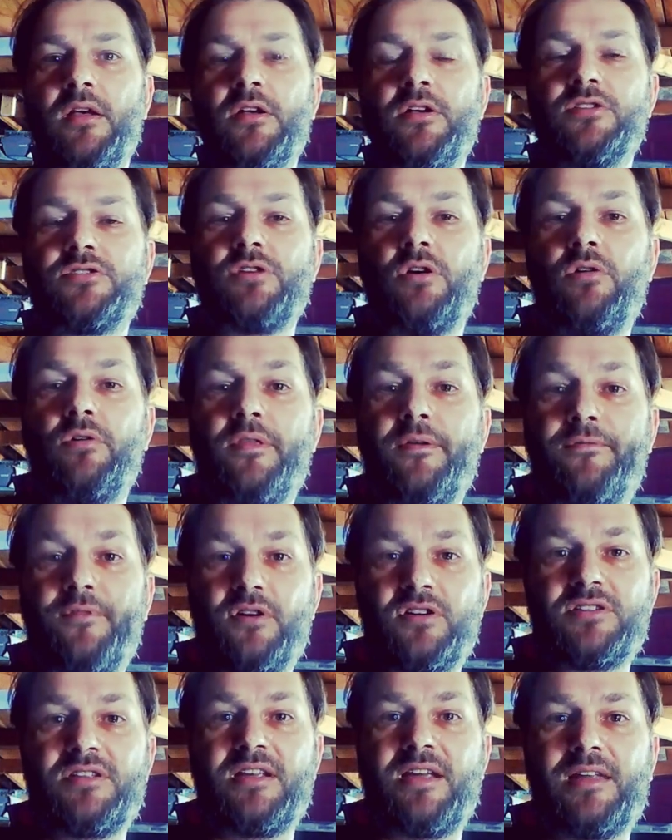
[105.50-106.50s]
So the
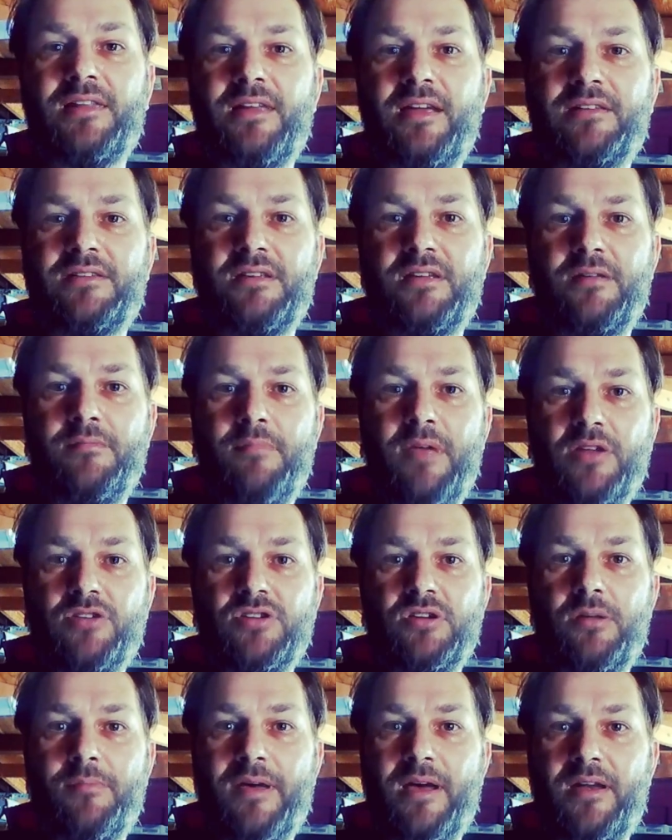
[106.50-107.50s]
first thing I'd like to
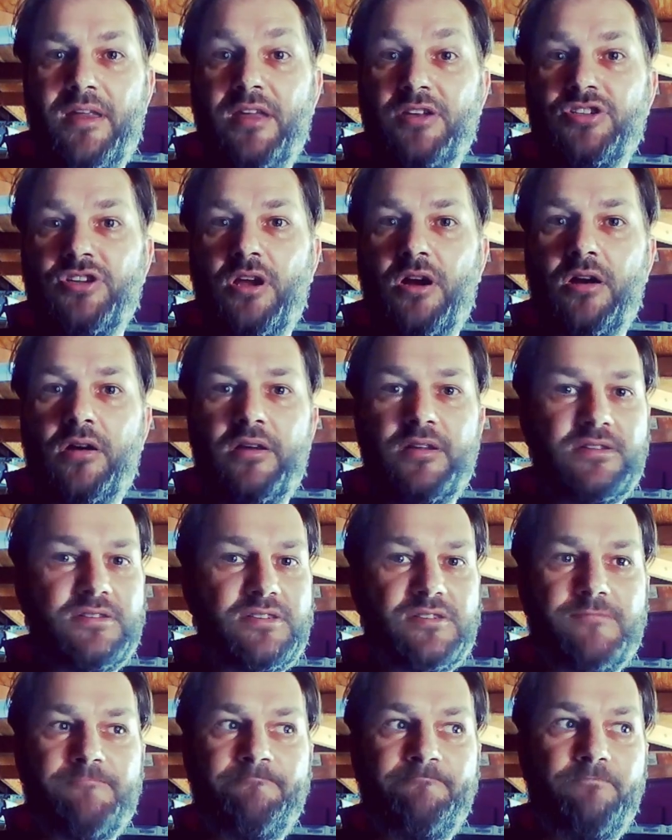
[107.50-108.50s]
mention about EGR
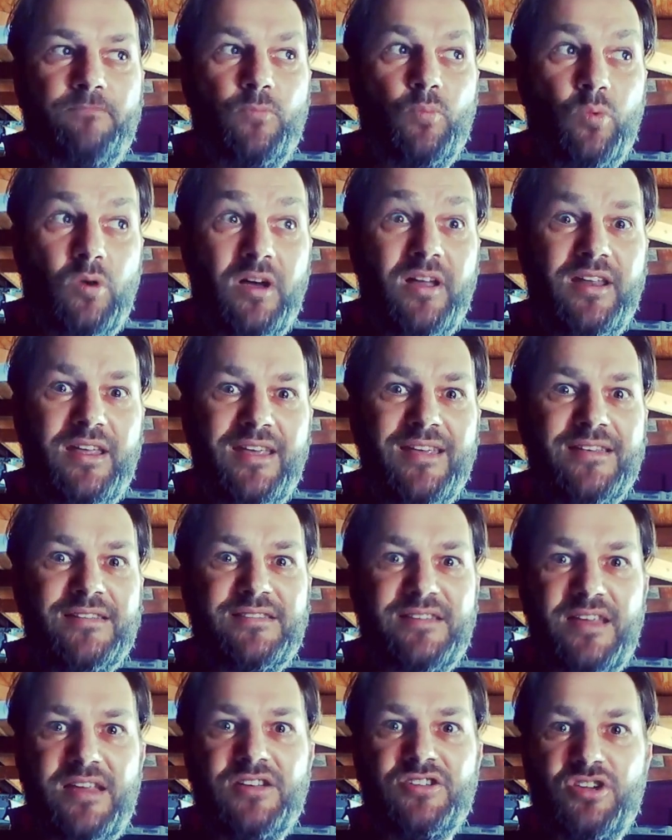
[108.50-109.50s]
is what is
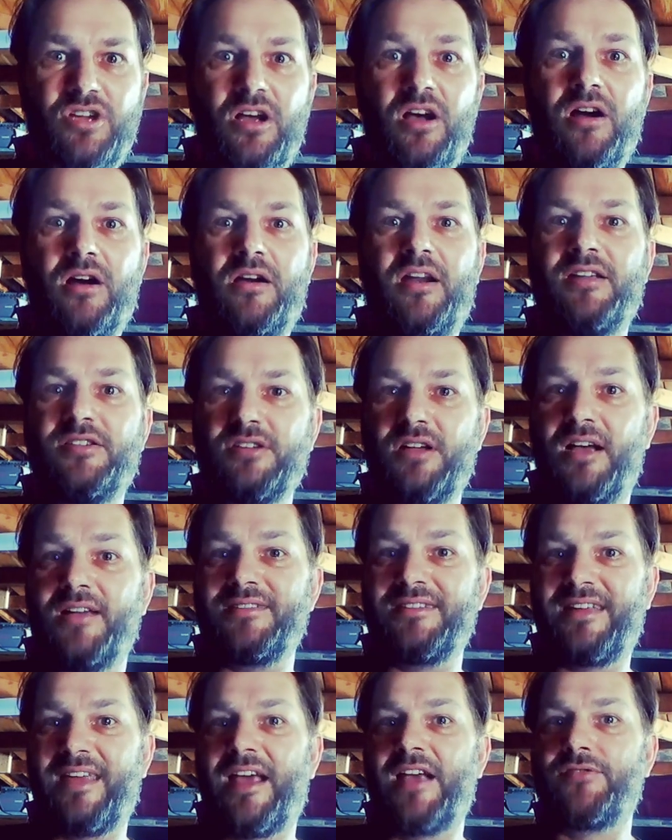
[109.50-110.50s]
EGR,
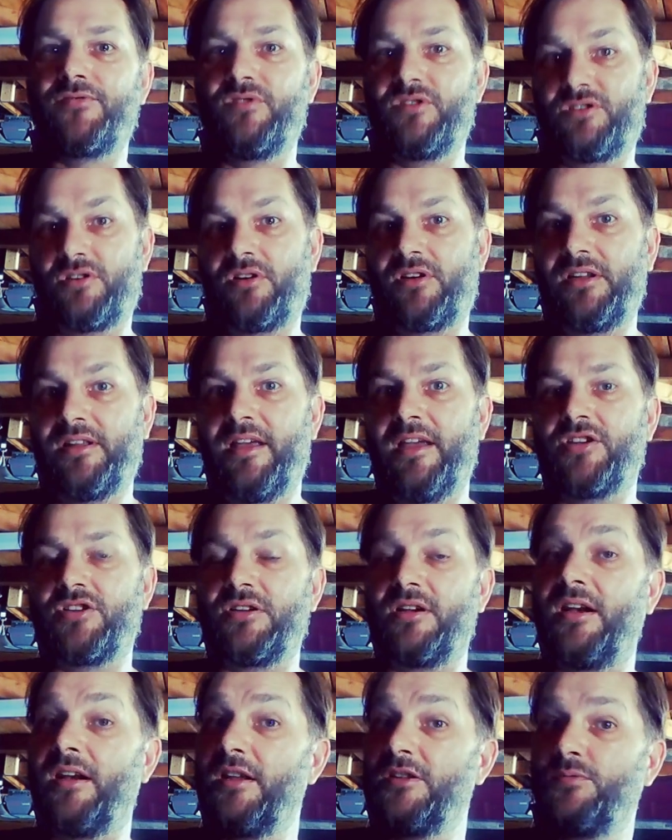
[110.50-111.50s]
exhaust gas
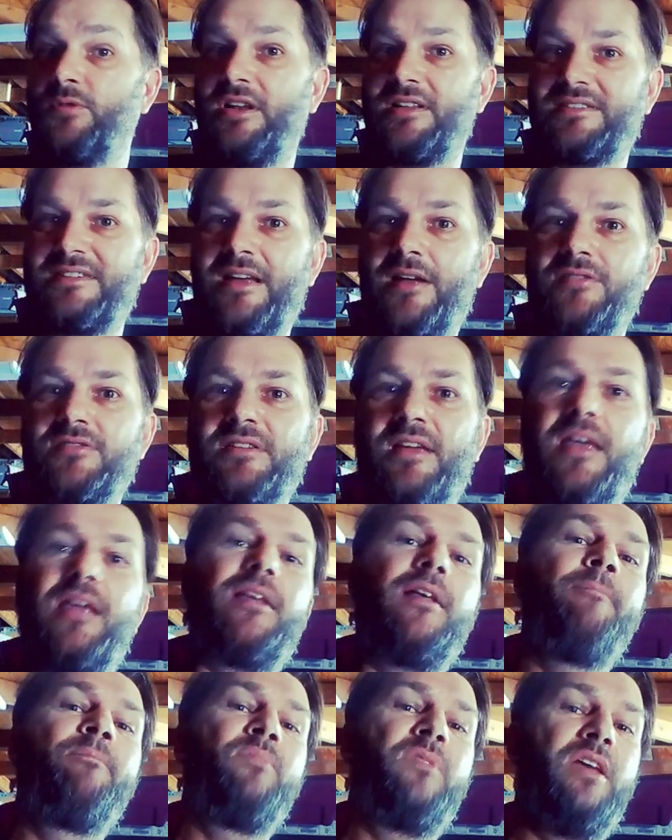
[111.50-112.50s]
recirculation? It is what it sounds
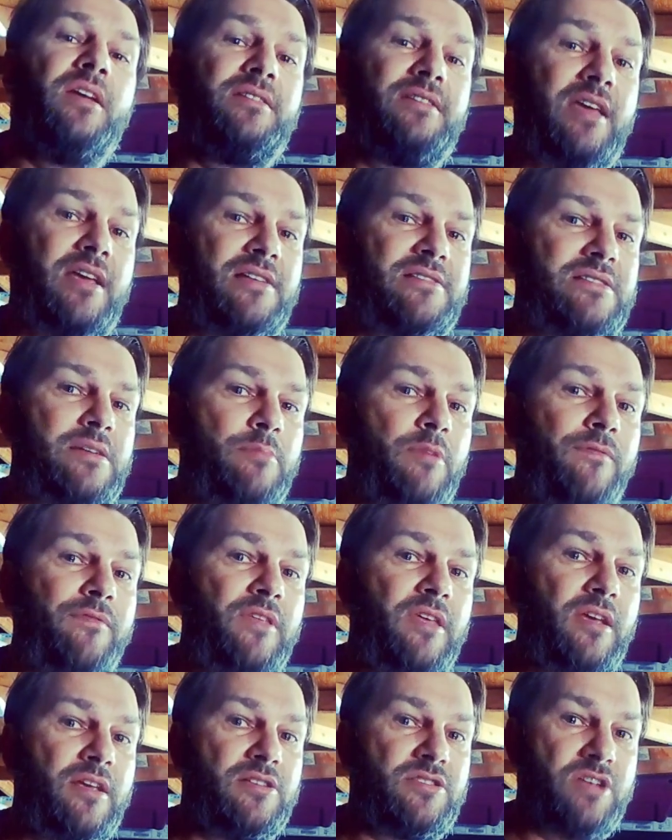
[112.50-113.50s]
like. It takes some of
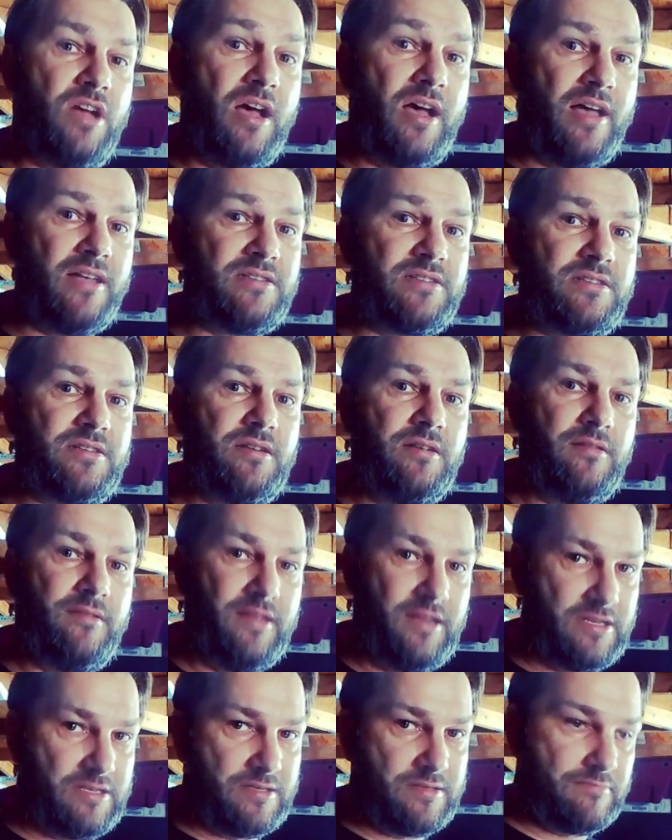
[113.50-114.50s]
the exhaust
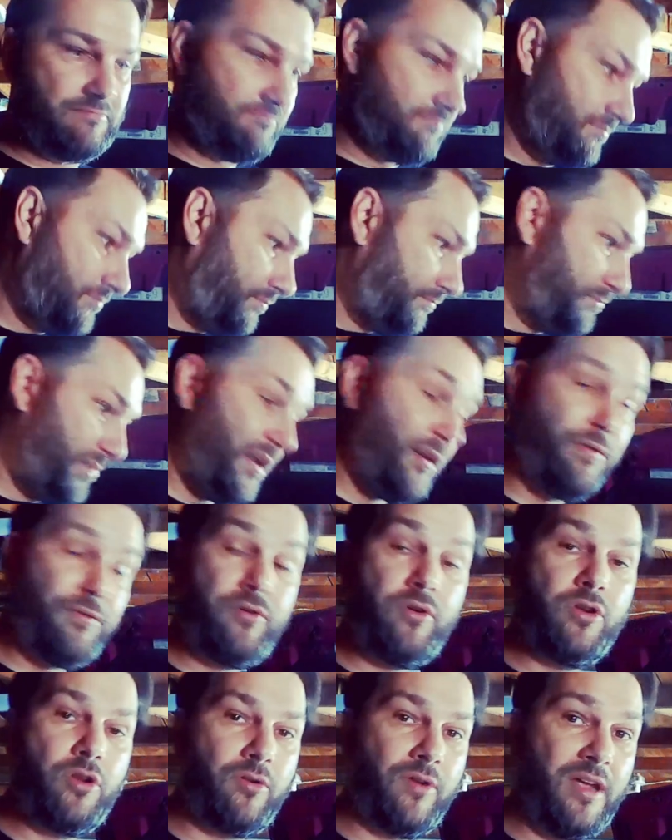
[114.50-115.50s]
that's been
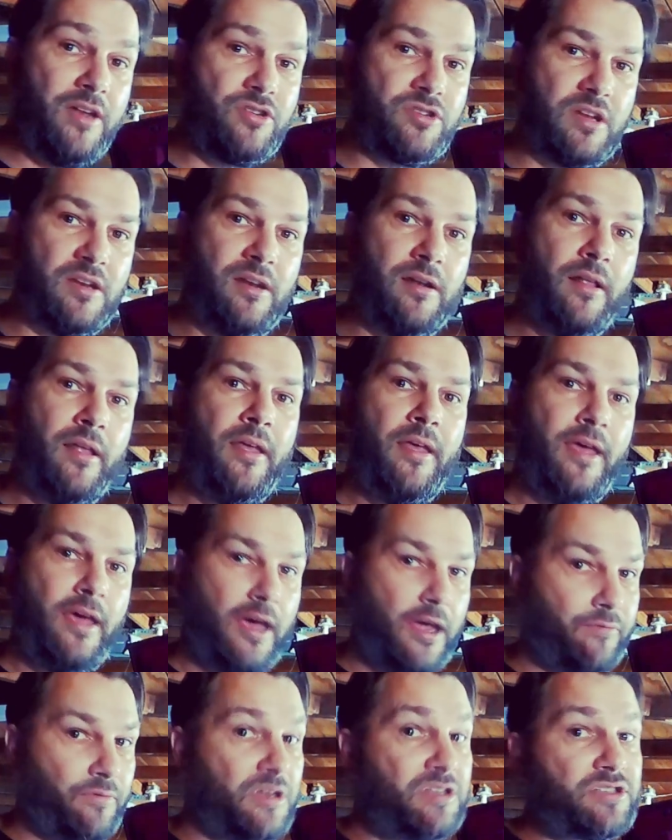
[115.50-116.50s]
through your engine
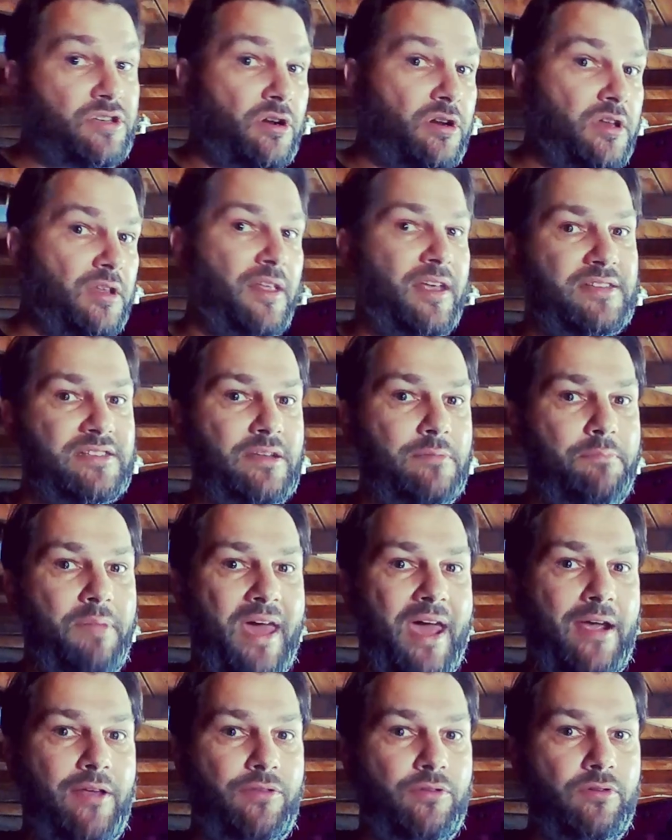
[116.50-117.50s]
and recirculates it
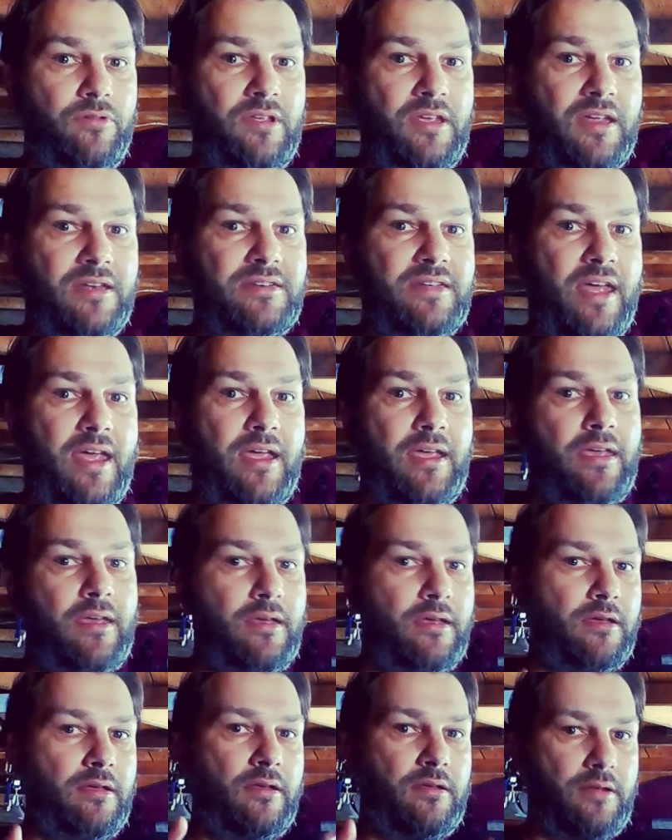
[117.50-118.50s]
back through the intake.
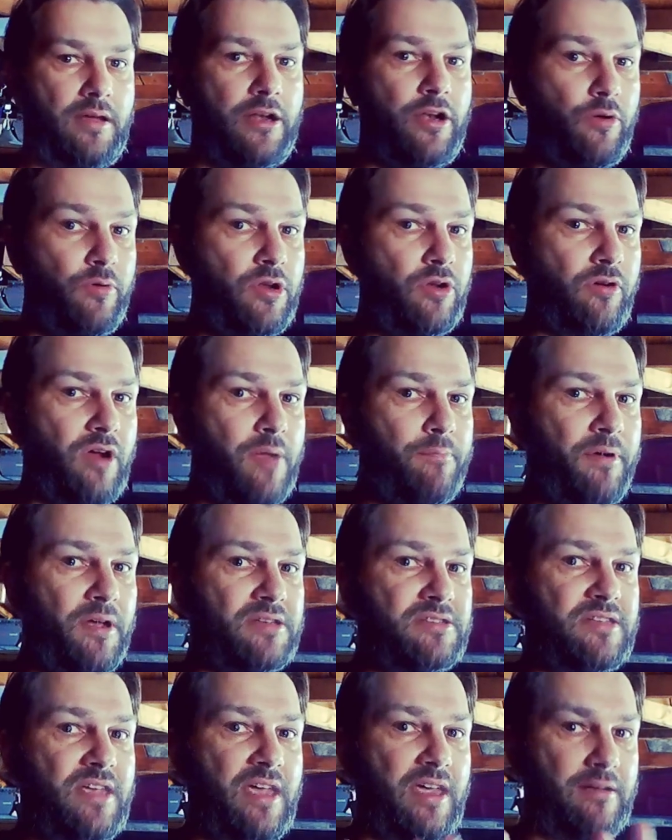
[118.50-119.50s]
I know what your
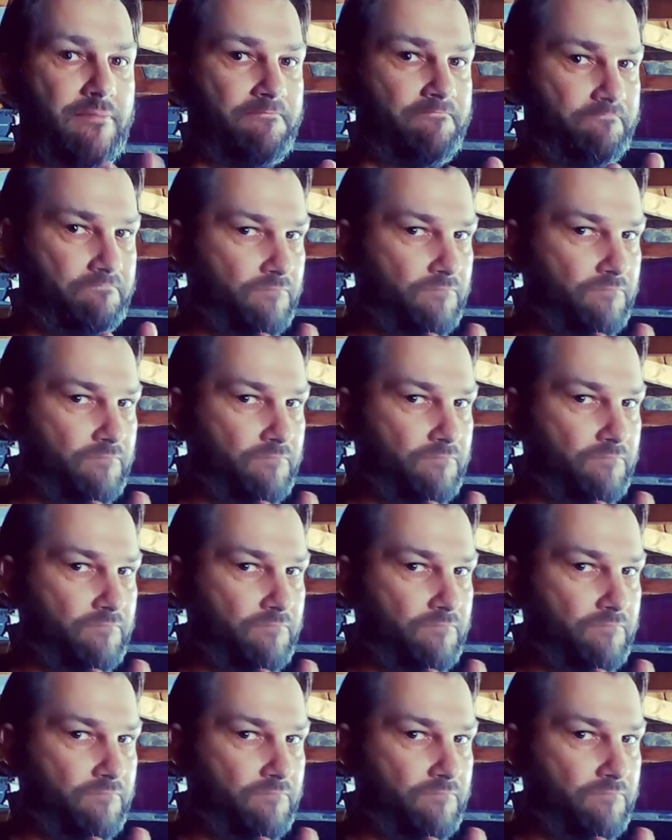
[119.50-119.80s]
grandpa's saying.